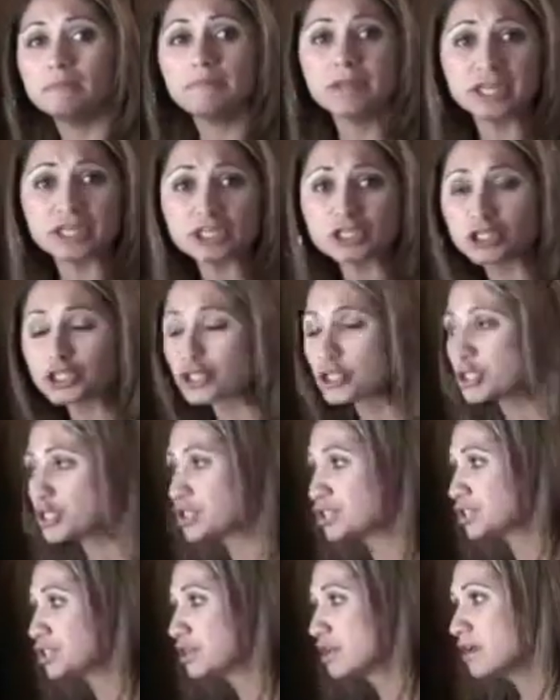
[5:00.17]

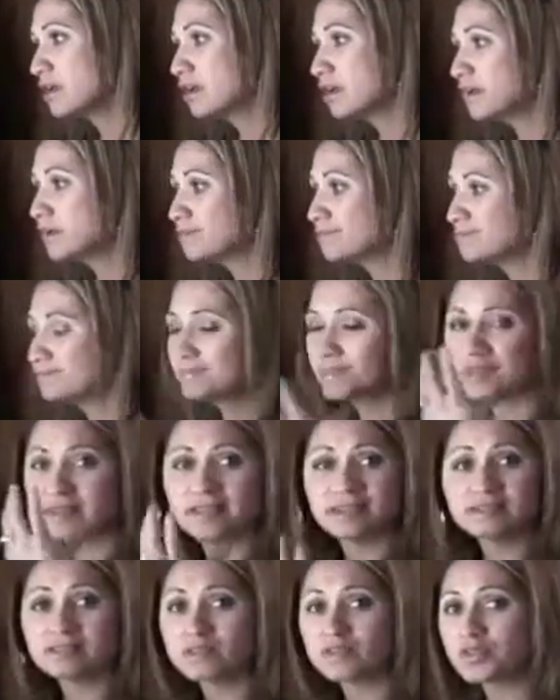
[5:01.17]
Pictures,
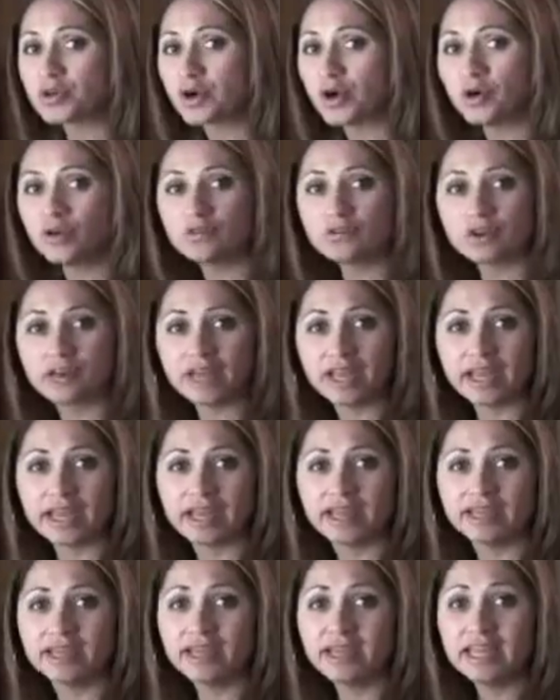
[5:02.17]
things on the
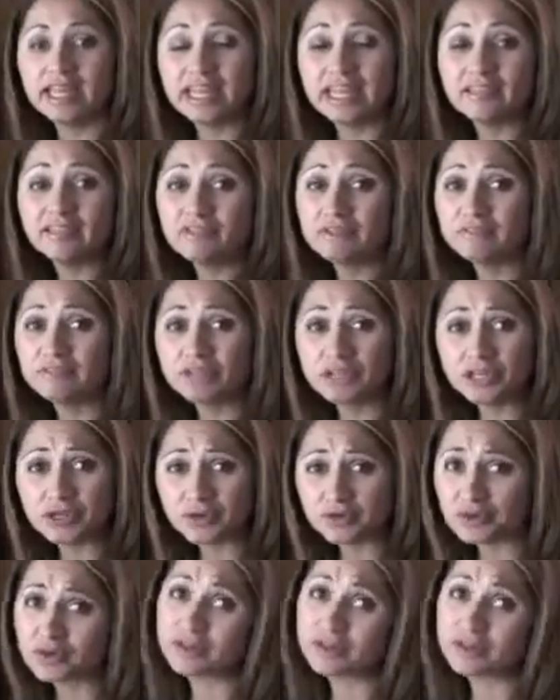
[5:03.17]
overhead, even video